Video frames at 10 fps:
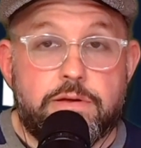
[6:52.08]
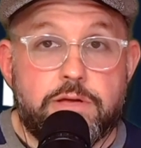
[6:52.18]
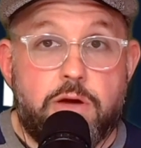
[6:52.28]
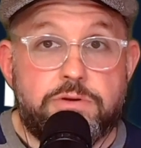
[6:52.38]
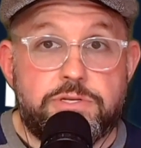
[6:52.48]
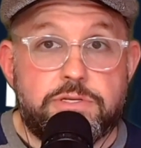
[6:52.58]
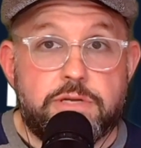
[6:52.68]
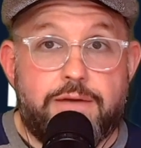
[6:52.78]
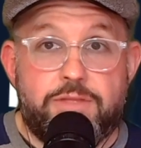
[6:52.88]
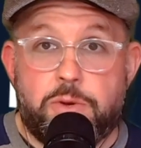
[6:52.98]
coach
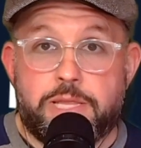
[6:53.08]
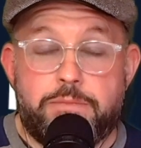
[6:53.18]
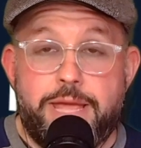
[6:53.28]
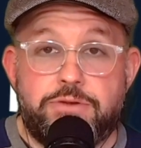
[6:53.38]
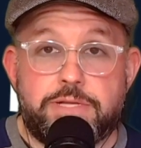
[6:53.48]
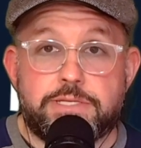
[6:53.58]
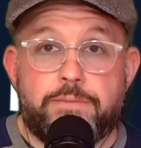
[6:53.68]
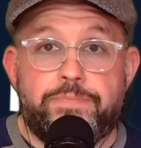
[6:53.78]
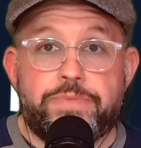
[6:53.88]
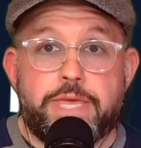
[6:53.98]
of the New England Patriots.
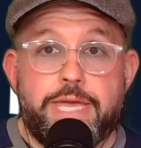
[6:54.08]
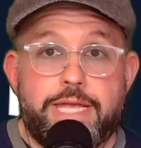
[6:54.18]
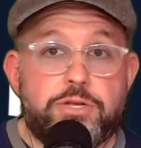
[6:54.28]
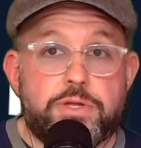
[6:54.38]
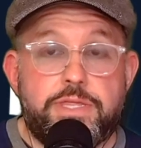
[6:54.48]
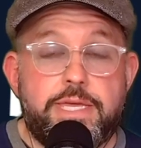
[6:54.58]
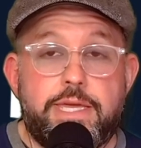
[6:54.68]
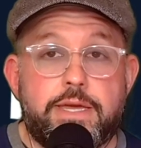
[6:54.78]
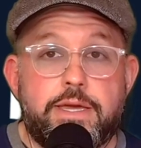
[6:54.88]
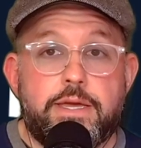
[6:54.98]
He took
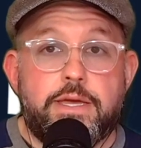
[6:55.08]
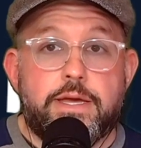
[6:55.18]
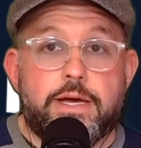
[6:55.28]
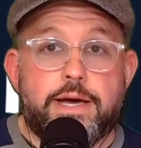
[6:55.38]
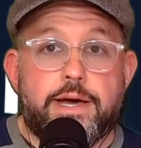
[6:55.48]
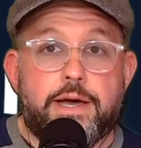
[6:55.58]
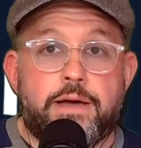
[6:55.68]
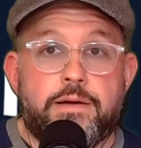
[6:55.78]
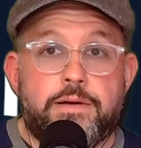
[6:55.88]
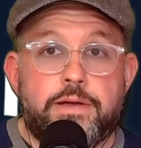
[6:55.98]
the uh,
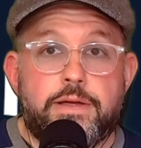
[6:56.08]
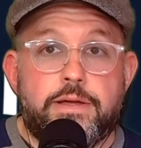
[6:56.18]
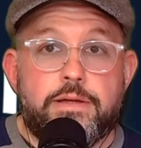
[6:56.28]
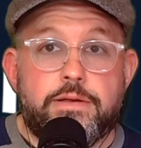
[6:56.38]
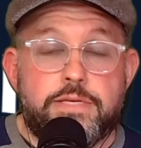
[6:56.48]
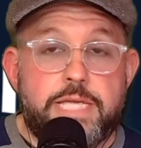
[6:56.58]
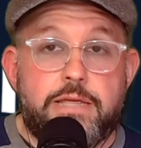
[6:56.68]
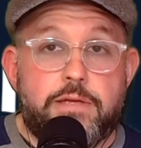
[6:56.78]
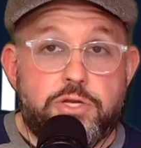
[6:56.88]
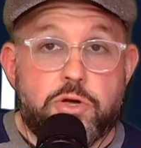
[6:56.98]

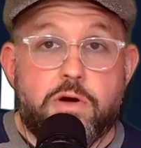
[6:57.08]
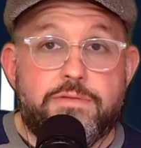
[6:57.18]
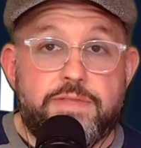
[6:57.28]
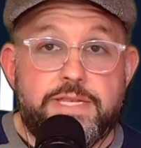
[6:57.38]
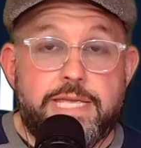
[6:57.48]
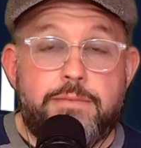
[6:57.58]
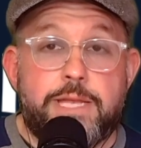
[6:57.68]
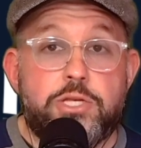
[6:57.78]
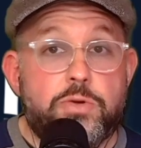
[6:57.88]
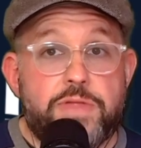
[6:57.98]
team. He took over the team
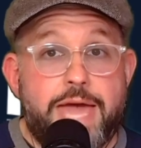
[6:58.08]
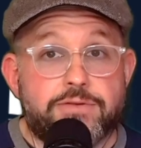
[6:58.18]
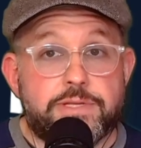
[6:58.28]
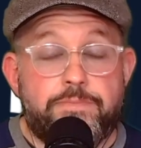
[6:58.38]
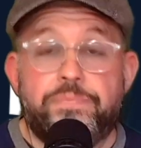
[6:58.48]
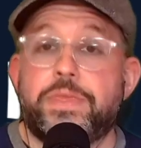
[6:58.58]
in 2000.